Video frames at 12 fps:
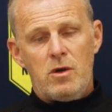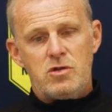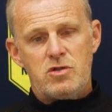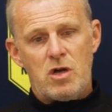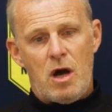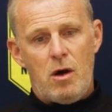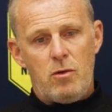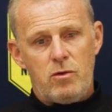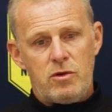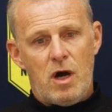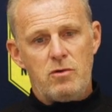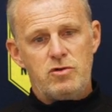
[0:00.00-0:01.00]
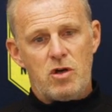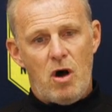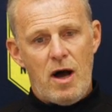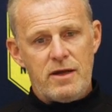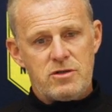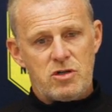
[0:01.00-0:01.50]
So those
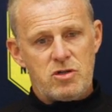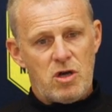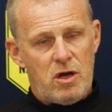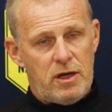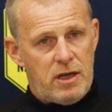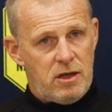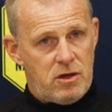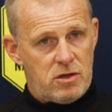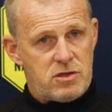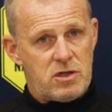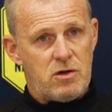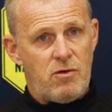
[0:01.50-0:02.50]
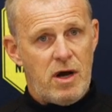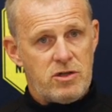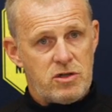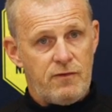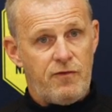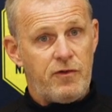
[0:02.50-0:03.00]
guys are certainly in
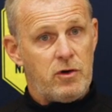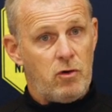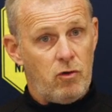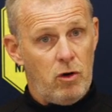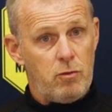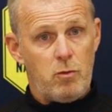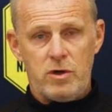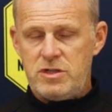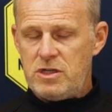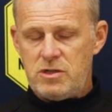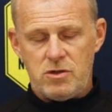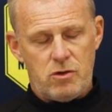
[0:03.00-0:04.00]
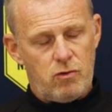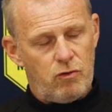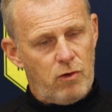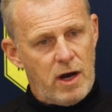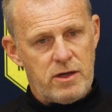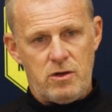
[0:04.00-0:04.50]
consideration for the group, which is
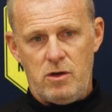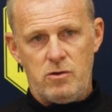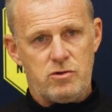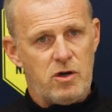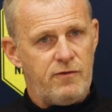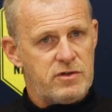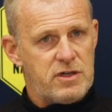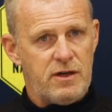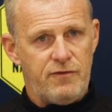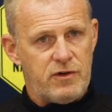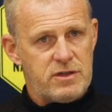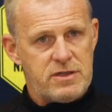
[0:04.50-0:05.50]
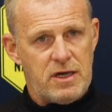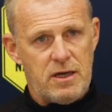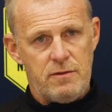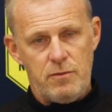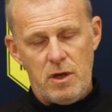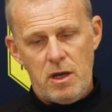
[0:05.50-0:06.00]
great news, obviously, for the
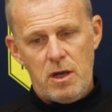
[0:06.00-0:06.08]
team.